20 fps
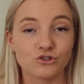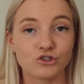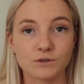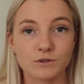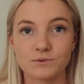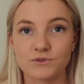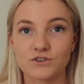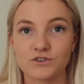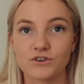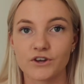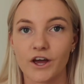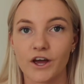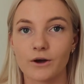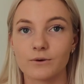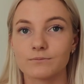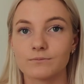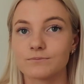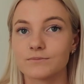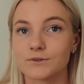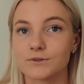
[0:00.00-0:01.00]
YouTube
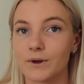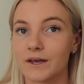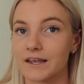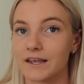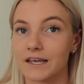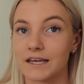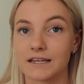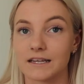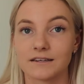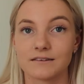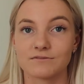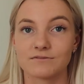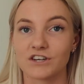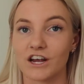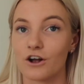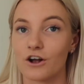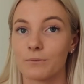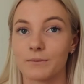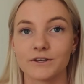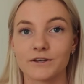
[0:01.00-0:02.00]
studio so I can
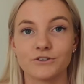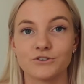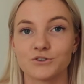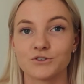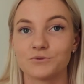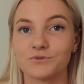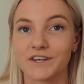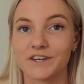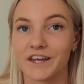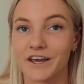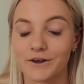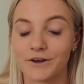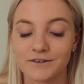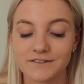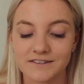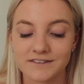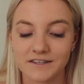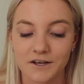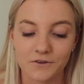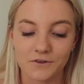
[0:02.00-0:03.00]
check on my YouTube videos,
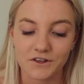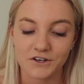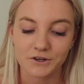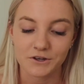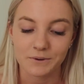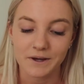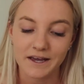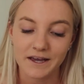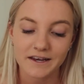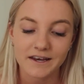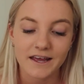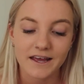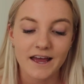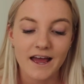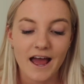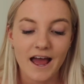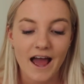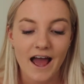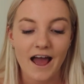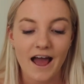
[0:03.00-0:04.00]
see how they're doing.
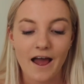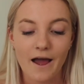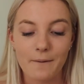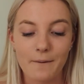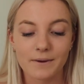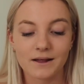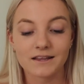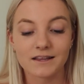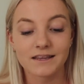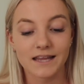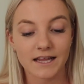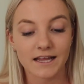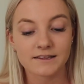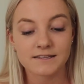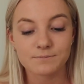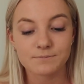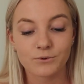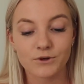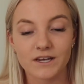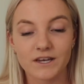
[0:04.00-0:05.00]

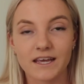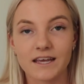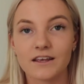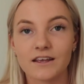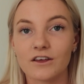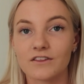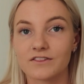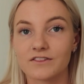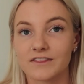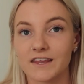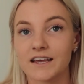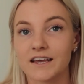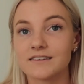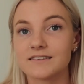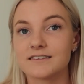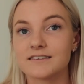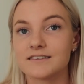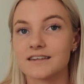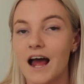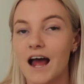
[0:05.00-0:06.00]
Lensbuddy,
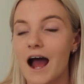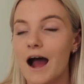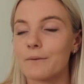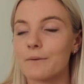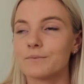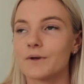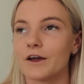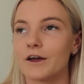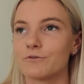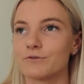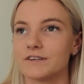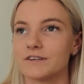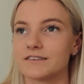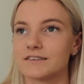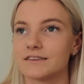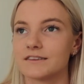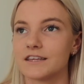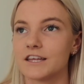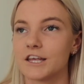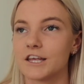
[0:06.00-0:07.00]
this is an app that I
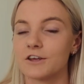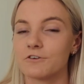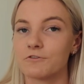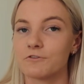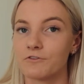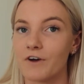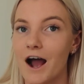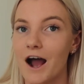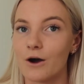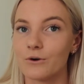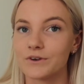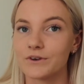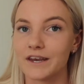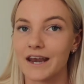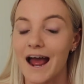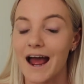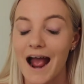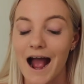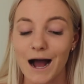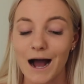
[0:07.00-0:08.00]
recently found and
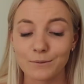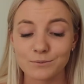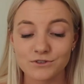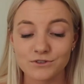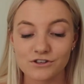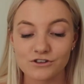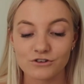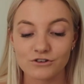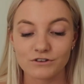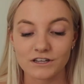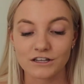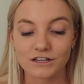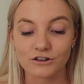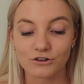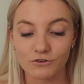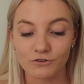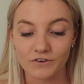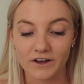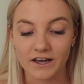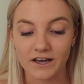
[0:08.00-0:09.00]
I absolutely
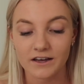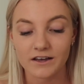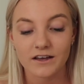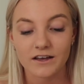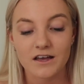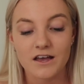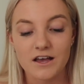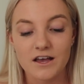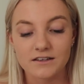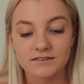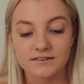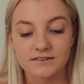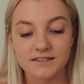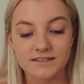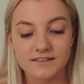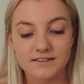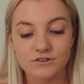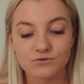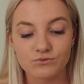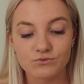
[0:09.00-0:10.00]
love it. So
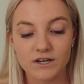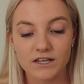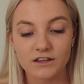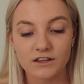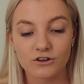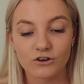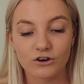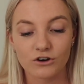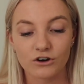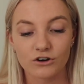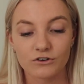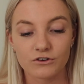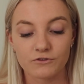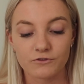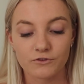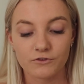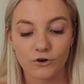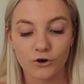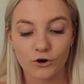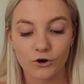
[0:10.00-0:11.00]
this is really good
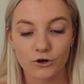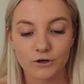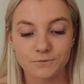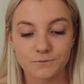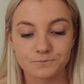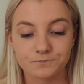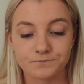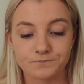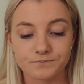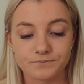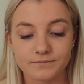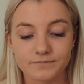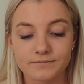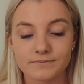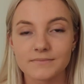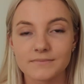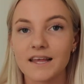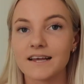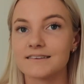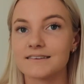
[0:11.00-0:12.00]
for
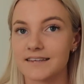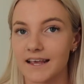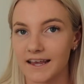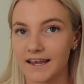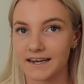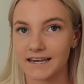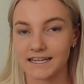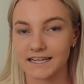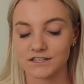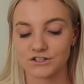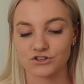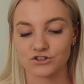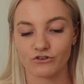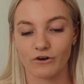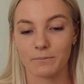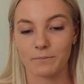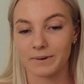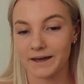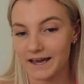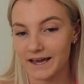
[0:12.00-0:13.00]
taking
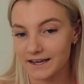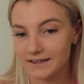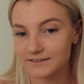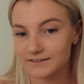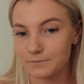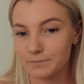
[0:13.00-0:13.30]
Instagram pics.